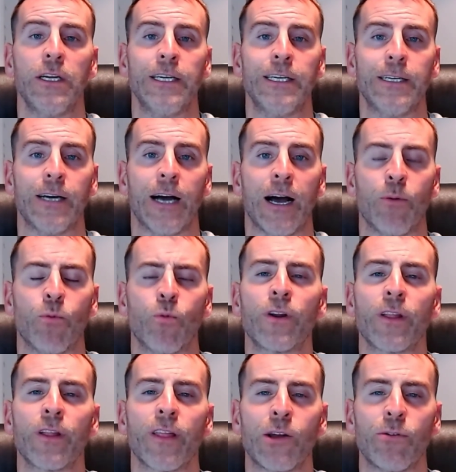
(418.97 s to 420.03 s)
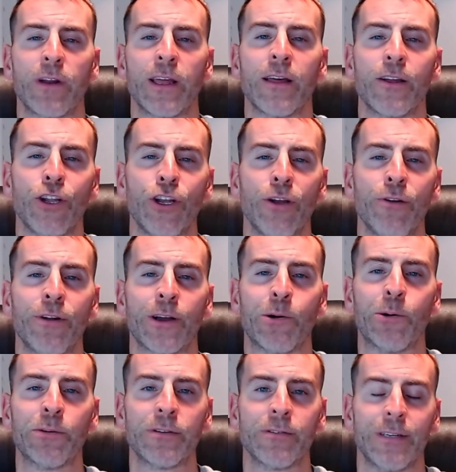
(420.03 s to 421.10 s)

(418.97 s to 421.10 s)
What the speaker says: what do they call it? Unicorn.